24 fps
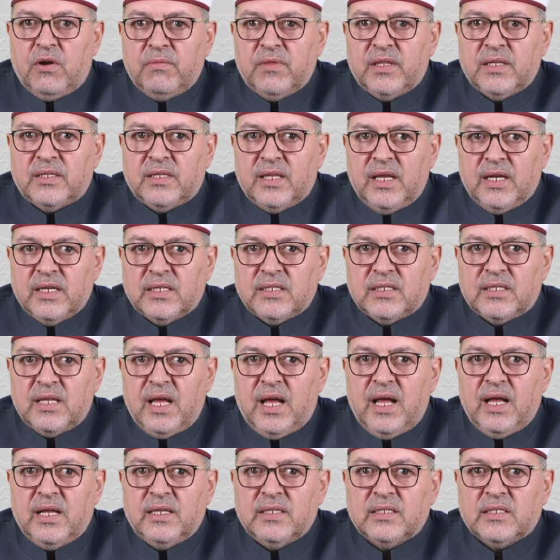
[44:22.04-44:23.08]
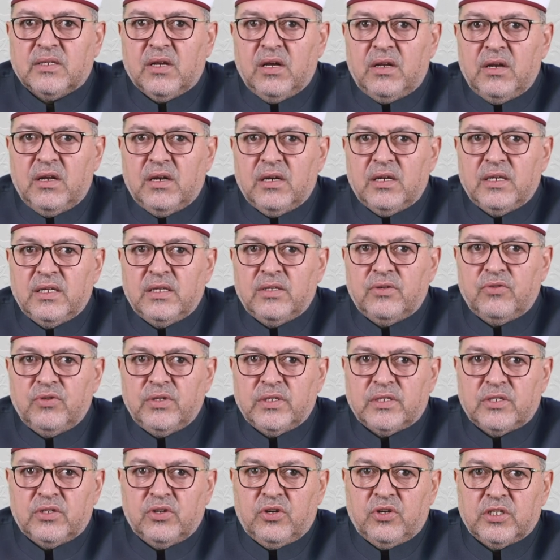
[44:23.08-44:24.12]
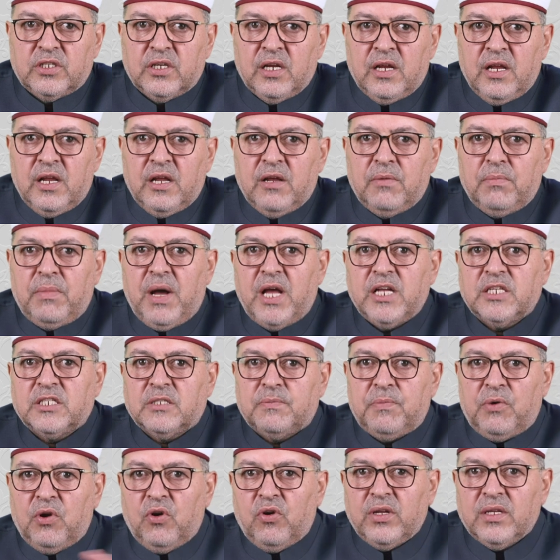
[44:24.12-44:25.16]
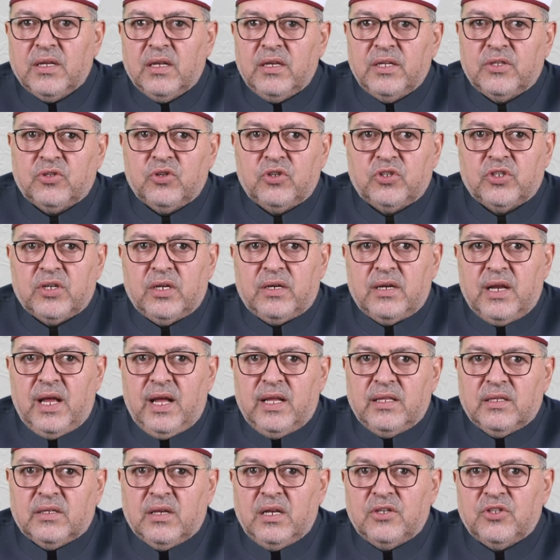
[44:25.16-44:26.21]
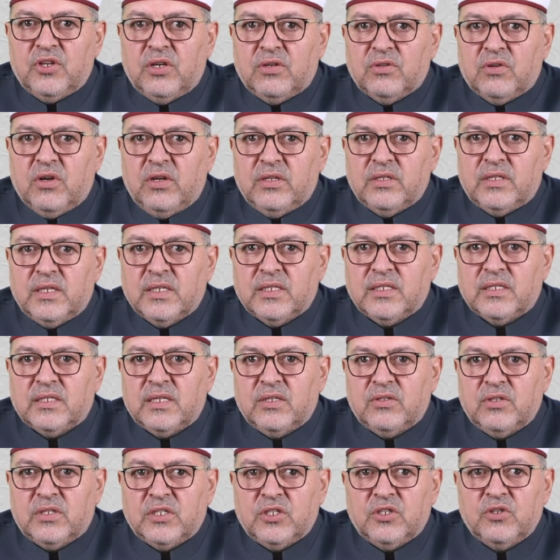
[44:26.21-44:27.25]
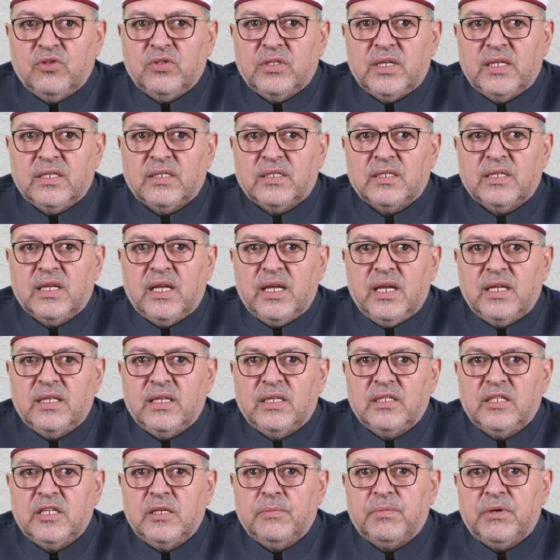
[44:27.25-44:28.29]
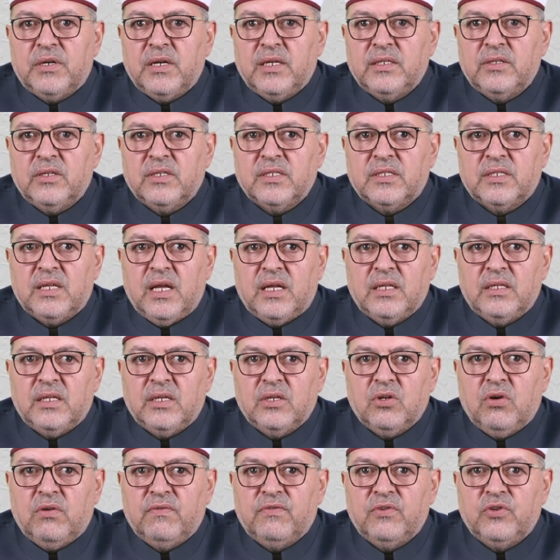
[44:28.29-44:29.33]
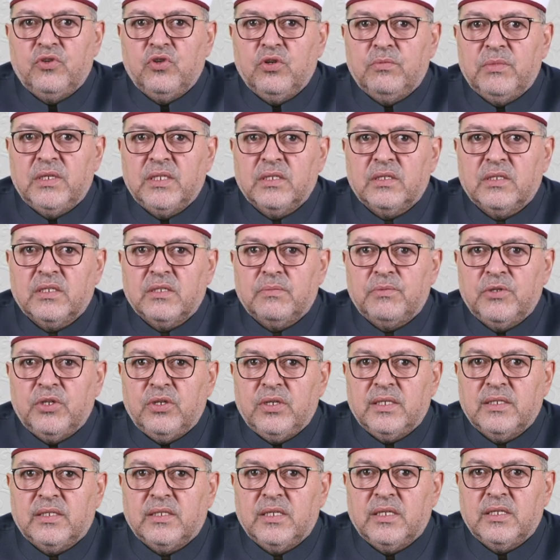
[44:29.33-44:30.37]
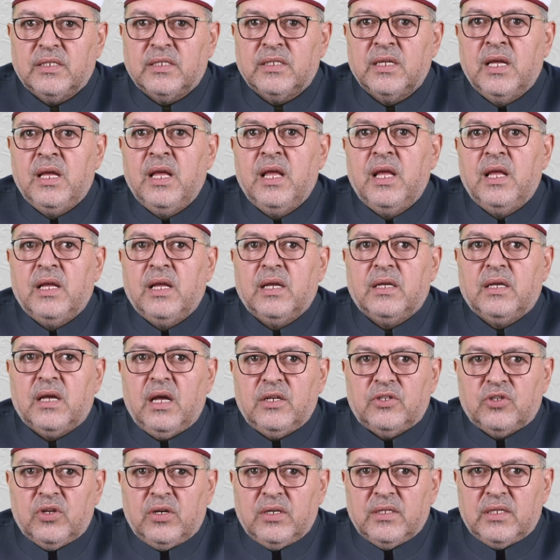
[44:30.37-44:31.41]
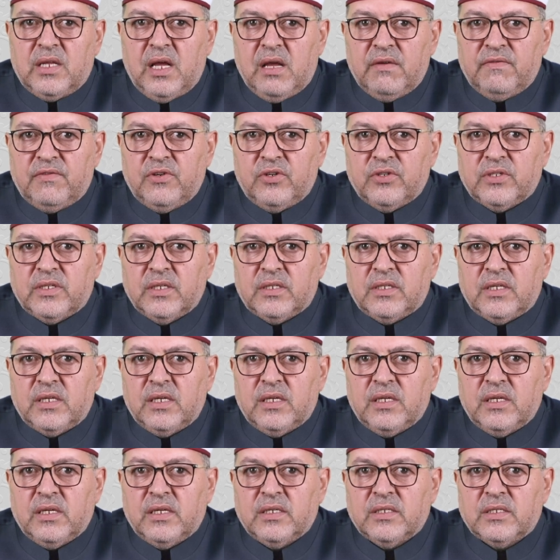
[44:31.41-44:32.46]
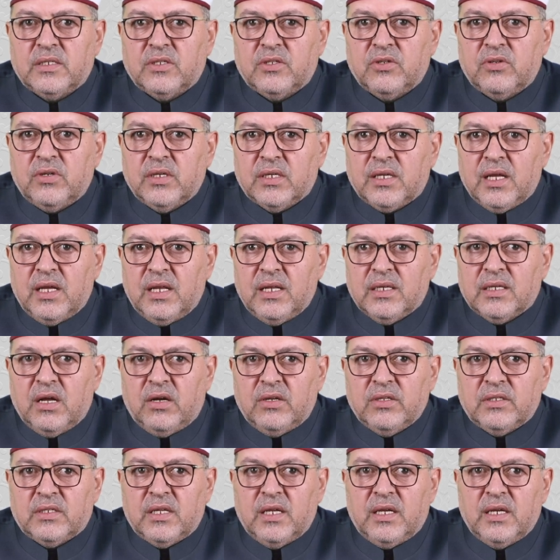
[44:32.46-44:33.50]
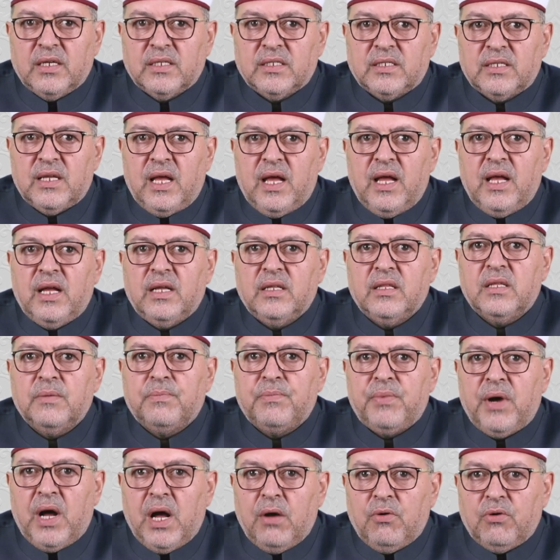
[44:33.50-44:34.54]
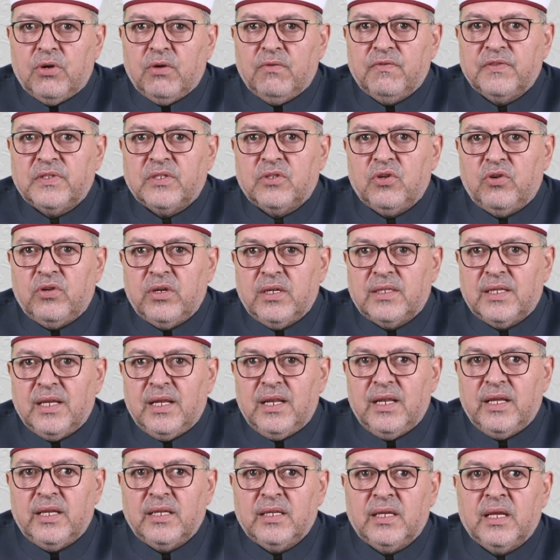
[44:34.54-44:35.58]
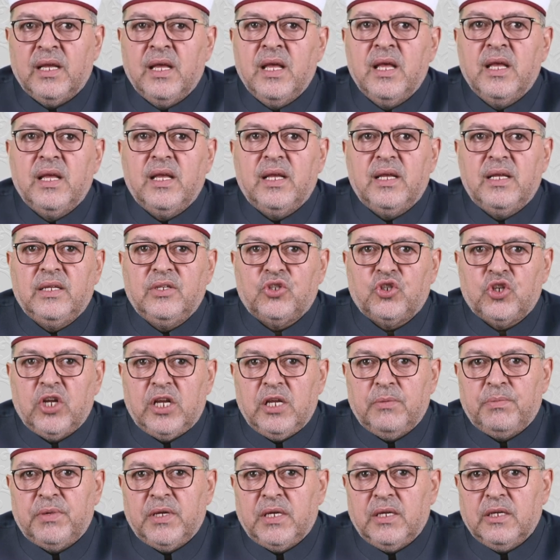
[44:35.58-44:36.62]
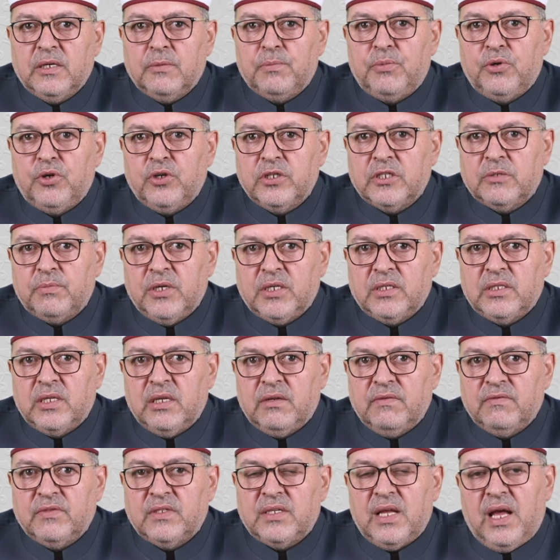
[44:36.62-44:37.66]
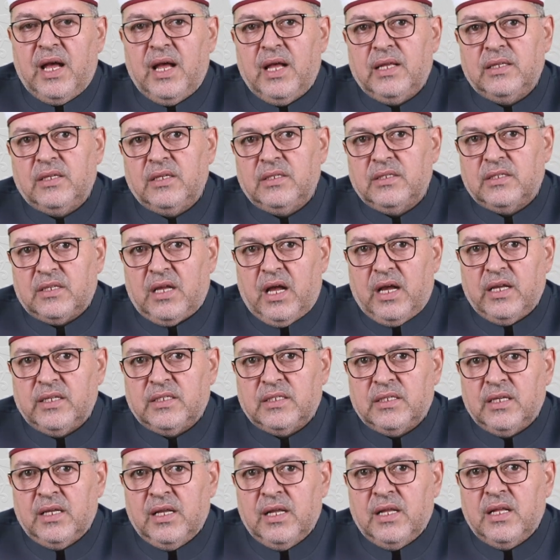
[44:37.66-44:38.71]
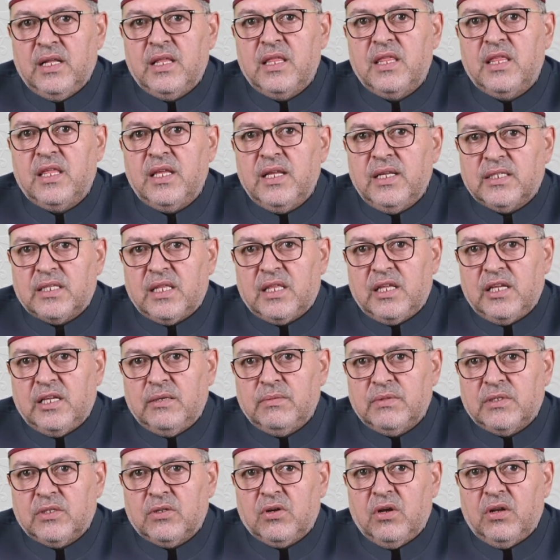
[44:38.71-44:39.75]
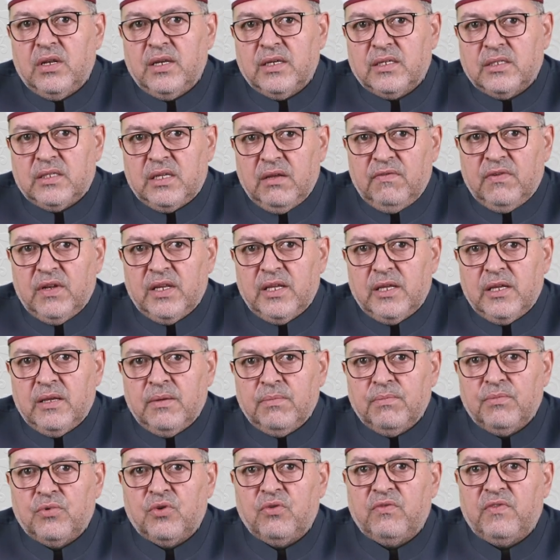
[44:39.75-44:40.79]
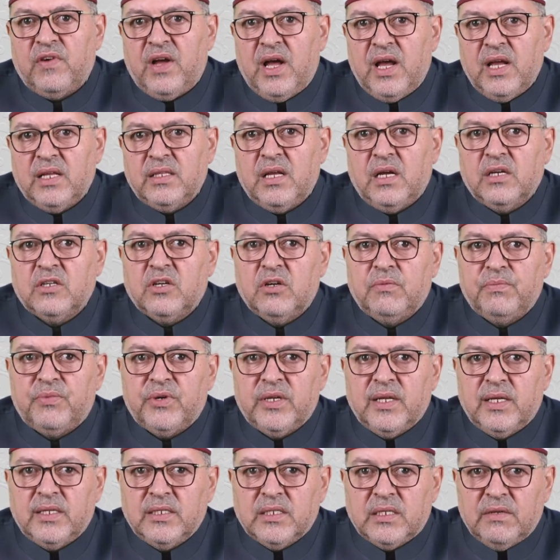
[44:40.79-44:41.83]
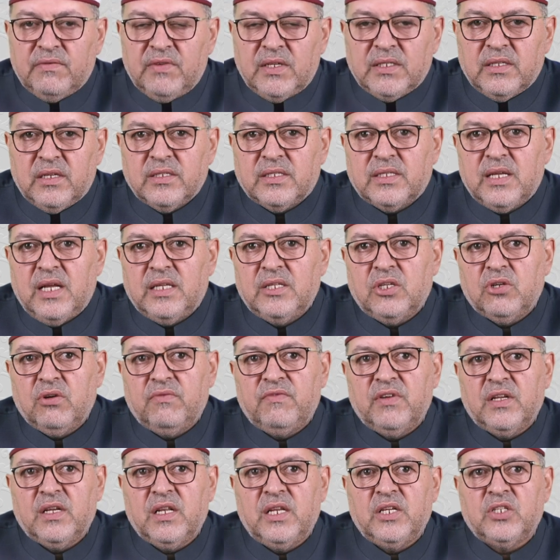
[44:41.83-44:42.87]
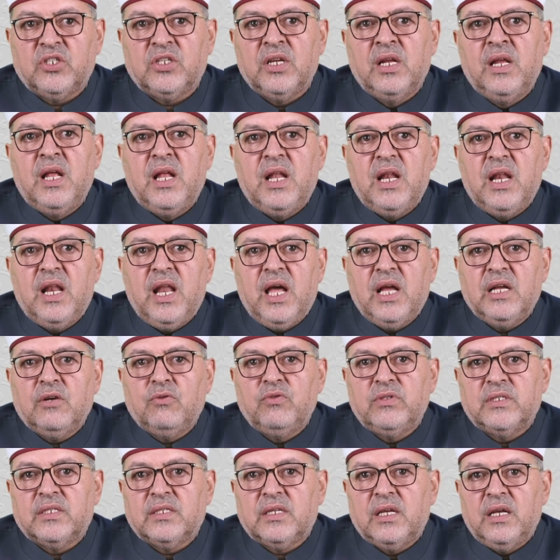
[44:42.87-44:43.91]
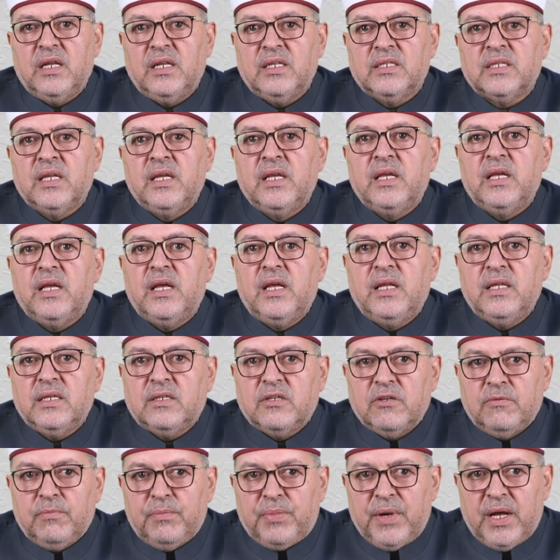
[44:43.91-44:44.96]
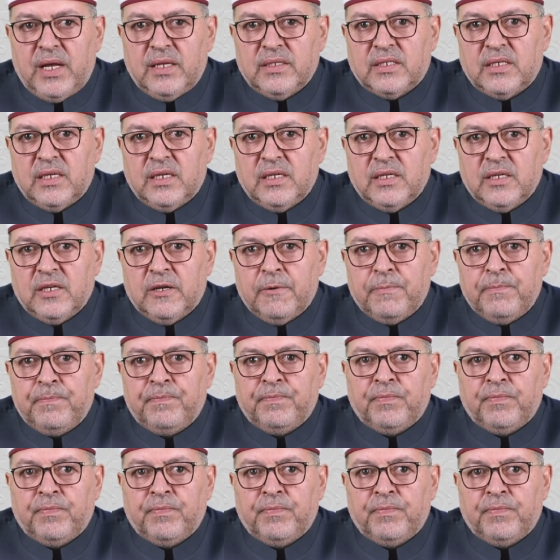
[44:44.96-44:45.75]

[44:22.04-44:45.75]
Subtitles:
the text and scholarly research. By exploring literature and cultural context, students gain a deeper understanding of human experiences, cultural diversity, historical context, and the power of storytelling in shaping perspectives and insights. These themes collectively provide a comprehensive understanding of English language skills, encompassing